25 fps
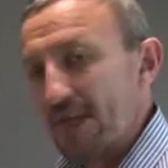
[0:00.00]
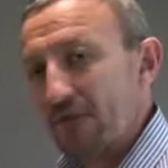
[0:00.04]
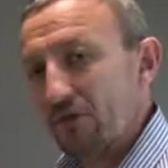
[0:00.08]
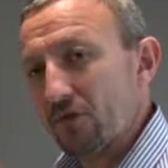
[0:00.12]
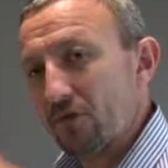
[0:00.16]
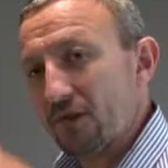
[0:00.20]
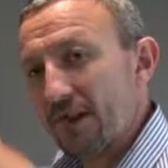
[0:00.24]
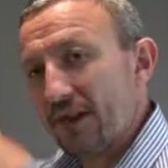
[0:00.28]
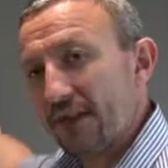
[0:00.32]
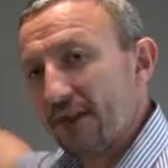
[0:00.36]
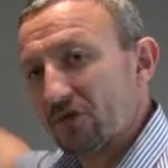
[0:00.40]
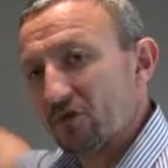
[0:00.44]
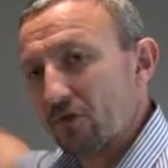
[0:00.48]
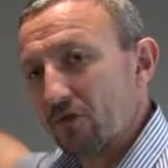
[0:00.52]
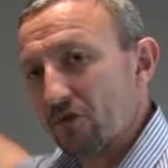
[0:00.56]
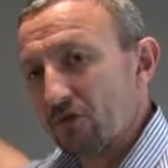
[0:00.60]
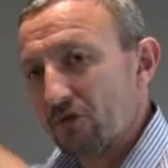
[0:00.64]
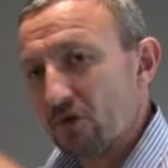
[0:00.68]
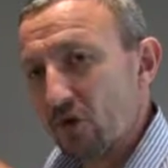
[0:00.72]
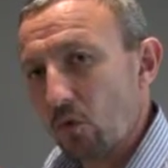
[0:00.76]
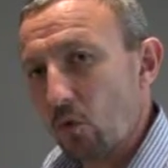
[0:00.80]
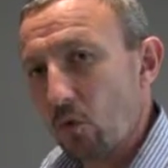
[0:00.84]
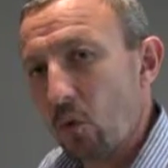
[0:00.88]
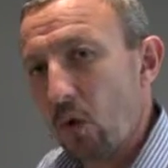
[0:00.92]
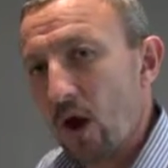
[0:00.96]
either
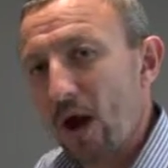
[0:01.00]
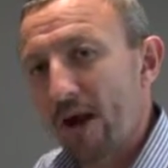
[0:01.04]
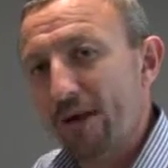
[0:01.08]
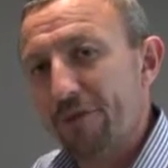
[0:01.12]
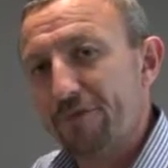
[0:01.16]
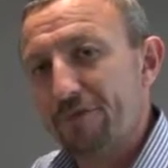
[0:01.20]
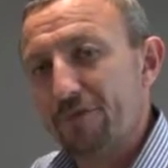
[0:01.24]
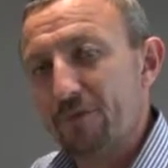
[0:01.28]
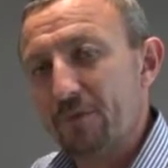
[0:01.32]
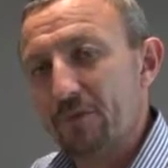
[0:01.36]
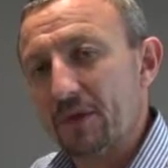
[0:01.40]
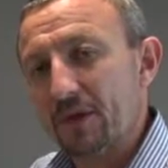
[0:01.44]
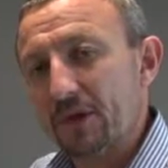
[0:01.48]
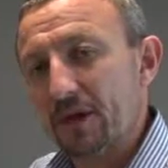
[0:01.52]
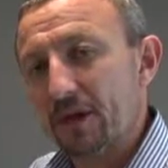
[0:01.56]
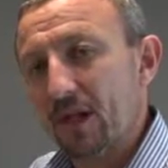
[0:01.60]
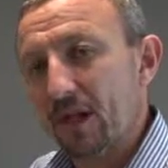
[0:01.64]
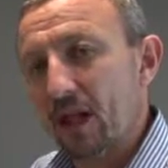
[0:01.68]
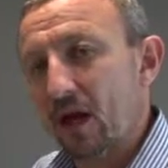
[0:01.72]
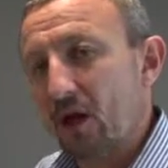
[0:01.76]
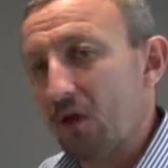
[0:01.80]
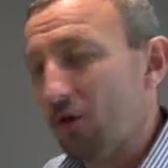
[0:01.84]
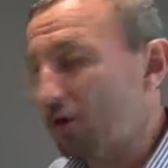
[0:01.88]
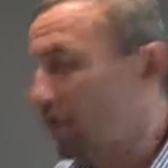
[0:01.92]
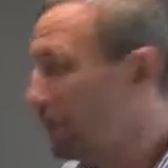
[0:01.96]
electrons away from the
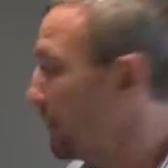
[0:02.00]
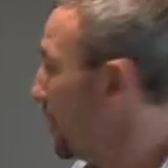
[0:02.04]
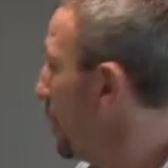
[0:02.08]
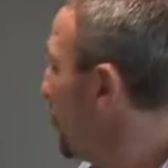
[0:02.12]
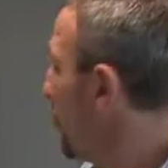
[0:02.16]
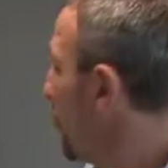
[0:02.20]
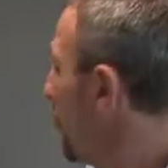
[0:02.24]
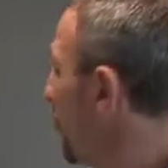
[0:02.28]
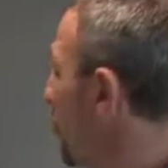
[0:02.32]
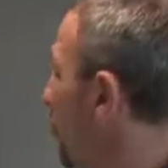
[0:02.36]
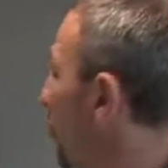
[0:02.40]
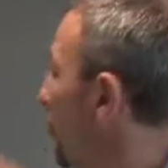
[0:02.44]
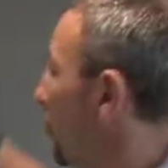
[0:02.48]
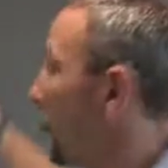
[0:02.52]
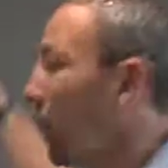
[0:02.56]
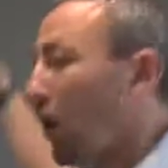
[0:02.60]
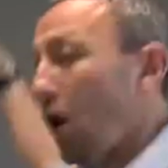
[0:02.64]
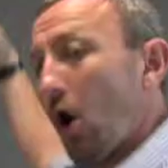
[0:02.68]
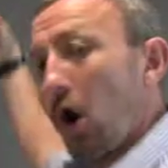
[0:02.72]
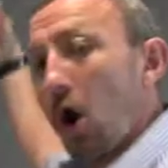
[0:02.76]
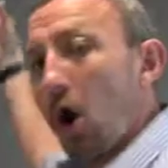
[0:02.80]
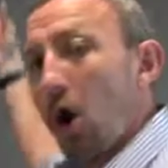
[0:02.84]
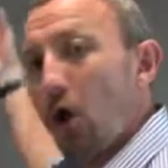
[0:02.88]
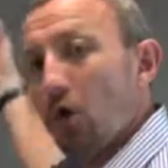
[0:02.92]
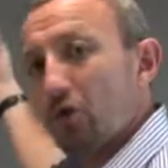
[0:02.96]
globe or
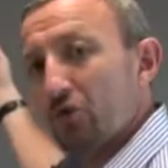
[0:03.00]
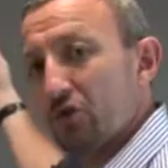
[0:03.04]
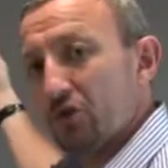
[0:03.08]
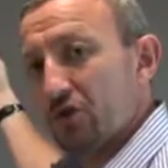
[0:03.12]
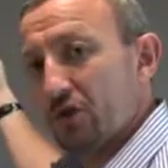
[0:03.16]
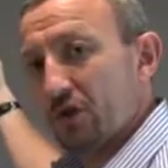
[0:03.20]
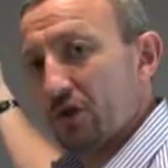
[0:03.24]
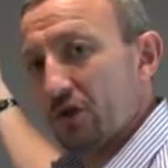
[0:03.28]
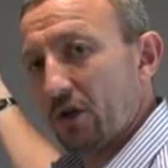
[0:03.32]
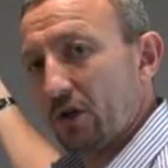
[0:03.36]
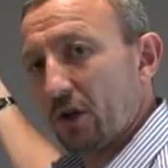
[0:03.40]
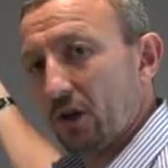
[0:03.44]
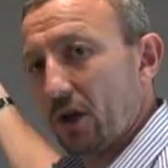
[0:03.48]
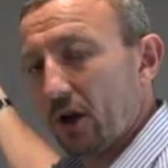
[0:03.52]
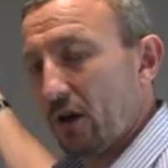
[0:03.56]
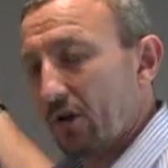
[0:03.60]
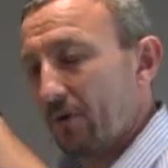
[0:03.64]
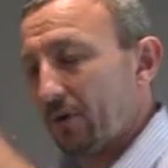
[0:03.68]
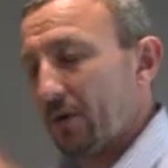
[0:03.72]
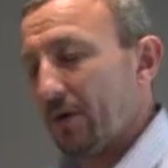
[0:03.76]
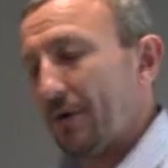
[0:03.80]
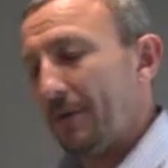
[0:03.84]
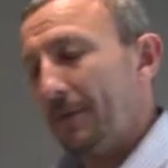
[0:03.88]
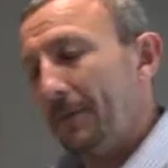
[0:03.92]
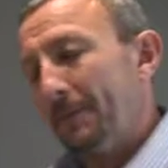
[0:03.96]
onto the
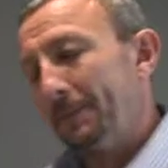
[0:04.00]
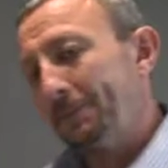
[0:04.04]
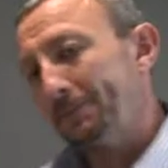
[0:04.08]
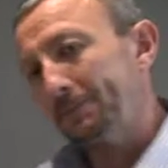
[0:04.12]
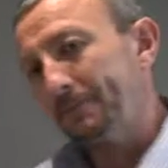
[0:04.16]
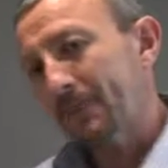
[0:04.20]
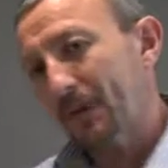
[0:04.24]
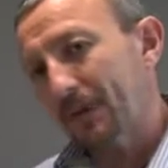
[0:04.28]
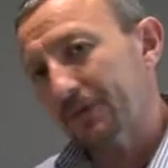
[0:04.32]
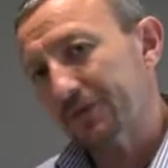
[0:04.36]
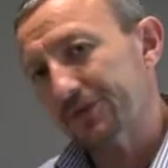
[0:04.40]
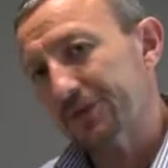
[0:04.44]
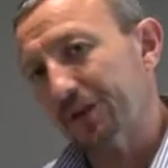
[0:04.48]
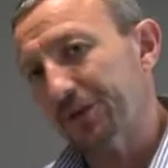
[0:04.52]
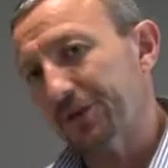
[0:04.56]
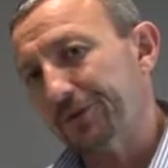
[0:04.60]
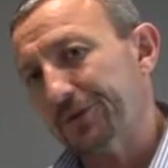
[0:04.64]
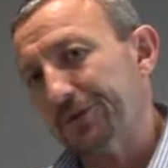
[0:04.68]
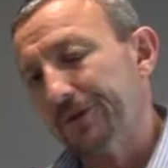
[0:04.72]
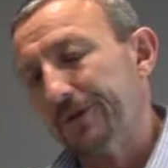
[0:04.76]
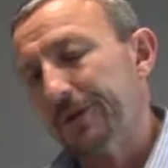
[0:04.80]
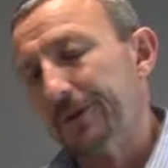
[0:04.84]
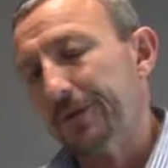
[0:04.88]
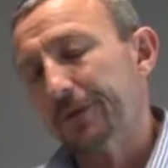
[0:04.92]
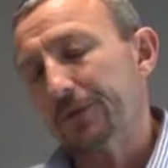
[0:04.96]
globe.
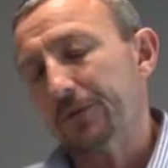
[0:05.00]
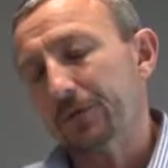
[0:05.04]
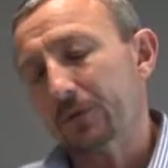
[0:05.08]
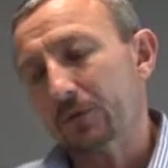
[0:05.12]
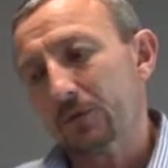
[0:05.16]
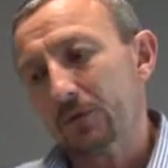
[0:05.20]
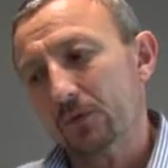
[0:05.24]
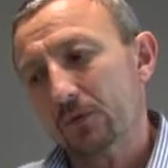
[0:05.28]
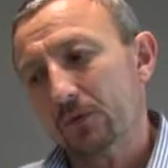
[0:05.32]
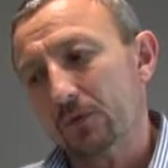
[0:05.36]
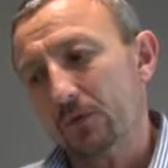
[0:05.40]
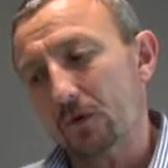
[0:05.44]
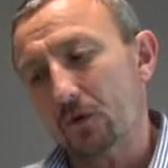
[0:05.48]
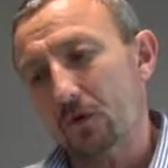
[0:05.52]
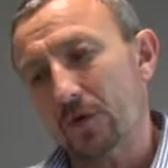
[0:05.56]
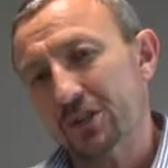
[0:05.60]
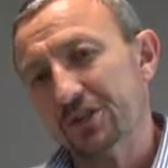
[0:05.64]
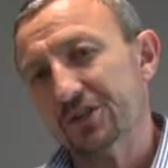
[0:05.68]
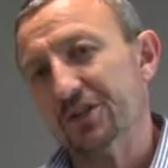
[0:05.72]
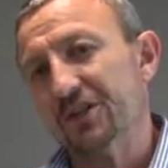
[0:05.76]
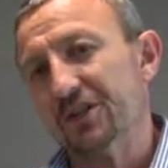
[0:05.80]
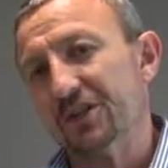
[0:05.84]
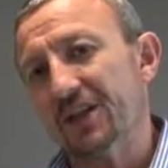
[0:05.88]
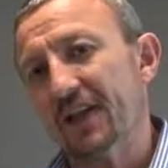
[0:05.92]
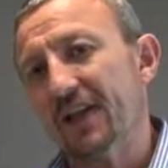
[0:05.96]
So the
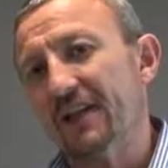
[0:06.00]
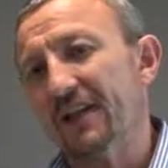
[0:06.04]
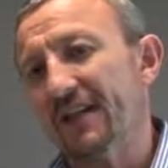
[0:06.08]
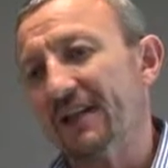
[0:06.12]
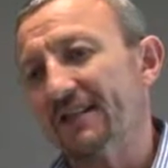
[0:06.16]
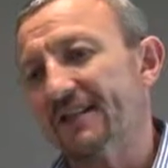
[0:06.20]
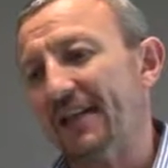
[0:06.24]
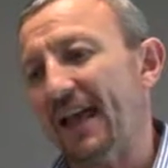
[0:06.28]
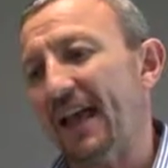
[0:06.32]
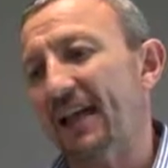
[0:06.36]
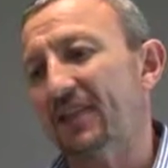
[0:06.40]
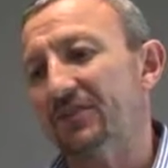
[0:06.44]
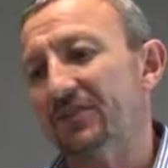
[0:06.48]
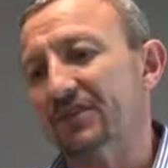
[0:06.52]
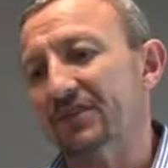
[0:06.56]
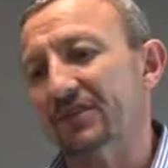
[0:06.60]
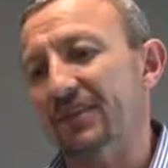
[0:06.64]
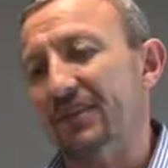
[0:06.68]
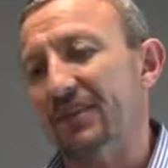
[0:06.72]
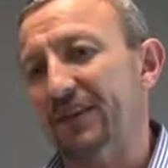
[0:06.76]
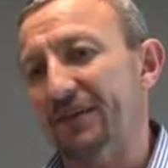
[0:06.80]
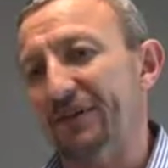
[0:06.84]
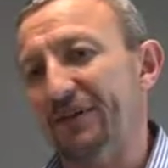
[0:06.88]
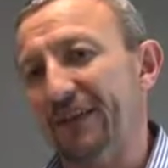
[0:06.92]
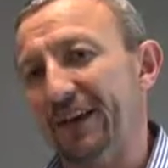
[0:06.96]
question then is, how does
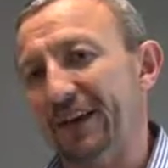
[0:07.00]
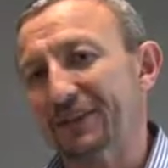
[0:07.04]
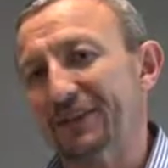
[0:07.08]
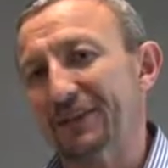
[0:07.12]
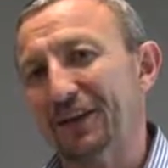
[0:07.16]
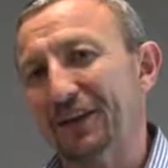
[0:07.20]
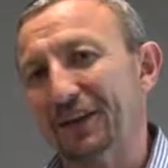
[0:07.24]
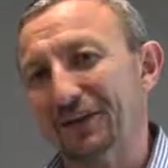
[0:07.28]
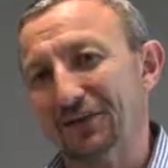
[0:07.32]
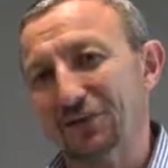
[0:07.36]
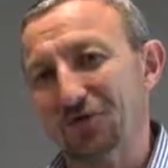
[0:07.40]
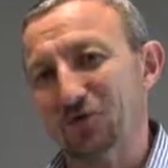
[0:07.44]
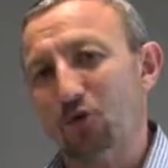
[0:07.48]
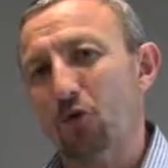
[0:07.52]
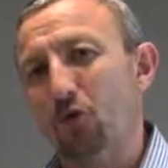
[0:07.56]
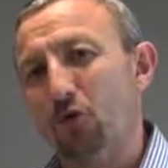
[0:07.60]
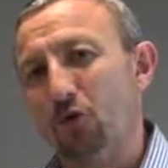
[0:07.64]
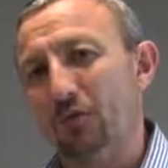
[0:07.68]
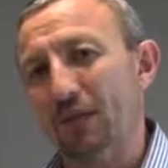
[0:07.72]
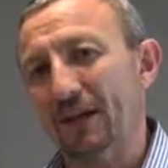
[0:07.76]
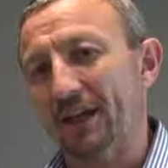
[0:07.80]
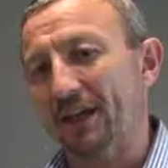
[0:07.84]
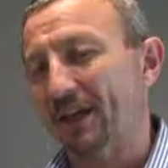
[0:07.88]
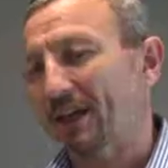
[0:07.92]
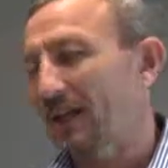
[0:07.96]
it affect us
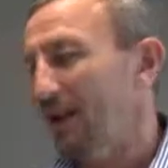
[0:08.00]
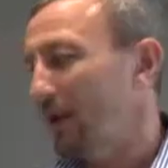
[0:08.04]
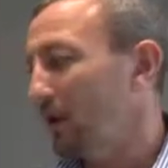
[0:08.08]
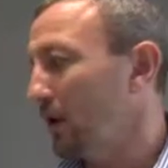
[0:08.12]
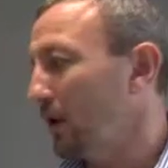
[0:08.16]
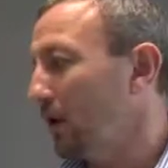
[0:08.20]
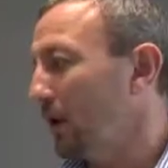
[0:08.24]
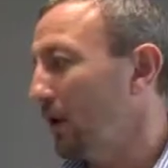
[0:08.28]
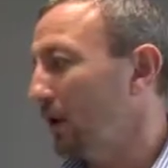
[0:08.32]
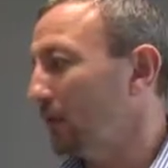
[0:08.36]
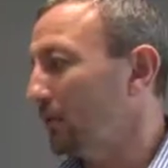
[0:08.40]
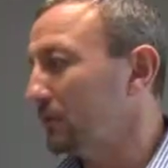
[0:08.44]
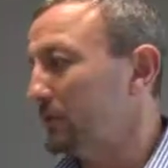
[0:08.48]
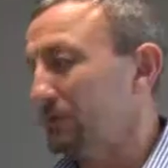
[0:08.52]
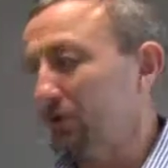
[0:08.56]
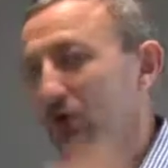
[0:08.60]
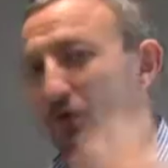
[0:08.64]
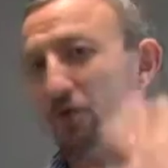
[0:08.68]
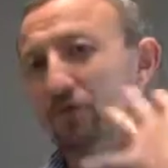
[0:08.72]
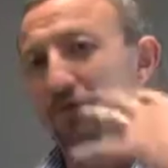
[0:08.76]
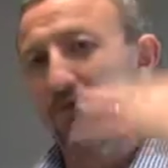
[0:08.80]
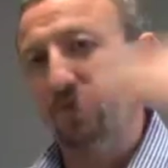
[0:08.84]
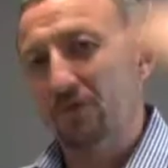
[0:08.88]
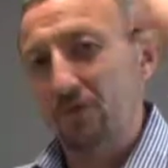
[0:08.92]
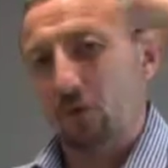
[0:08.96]
normally? Well,
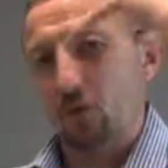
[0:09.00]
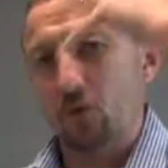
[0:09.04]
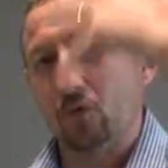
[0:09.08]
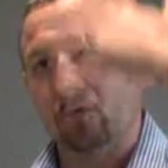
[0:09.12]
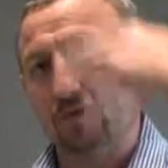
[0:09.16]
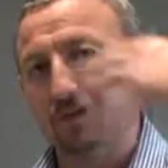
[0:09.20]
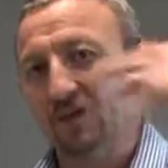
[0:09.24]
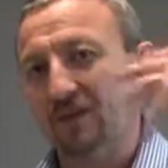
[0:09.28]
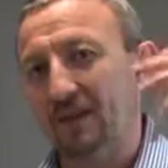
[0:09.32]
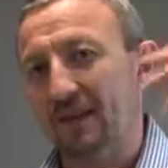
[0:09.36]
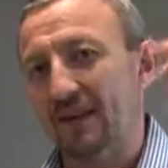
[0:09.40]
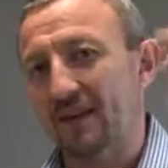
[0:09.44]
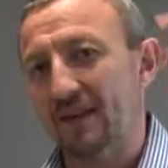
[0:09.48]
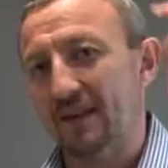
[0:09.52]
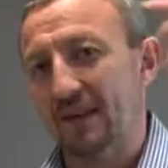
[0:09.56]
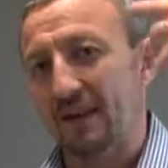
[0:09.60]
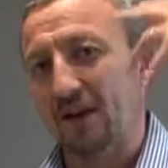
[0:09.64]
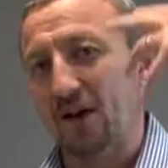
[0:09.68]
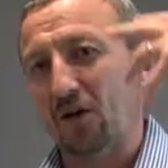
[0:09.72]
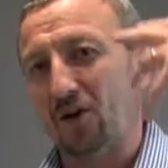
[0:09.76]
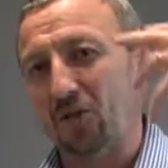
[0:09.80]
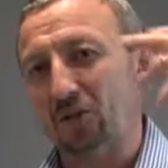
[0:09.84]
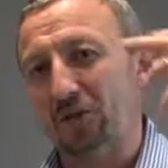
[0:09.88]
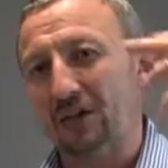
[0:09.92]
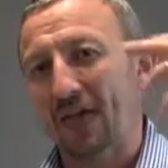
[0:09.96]
you've all seen
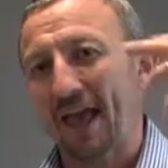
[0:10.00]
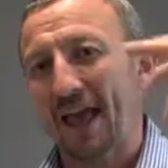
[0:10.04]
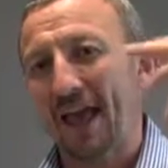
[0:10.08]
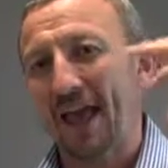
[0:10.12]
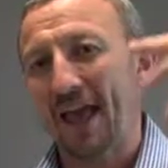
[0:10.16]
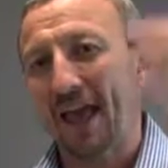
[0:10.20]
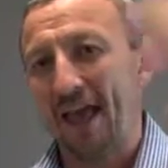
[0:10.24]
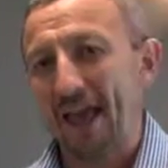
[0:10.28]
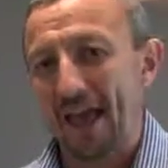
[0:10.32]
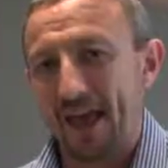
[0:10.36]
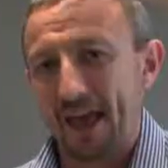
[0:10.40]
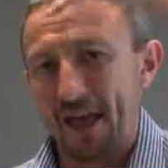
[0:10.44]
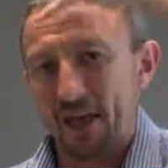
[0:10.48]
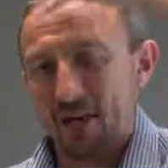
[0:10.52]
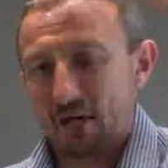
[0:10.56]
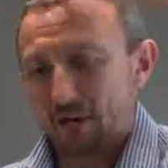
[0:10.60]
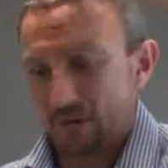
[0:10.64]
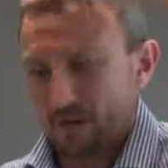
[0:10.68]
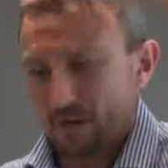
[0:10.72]
the old hair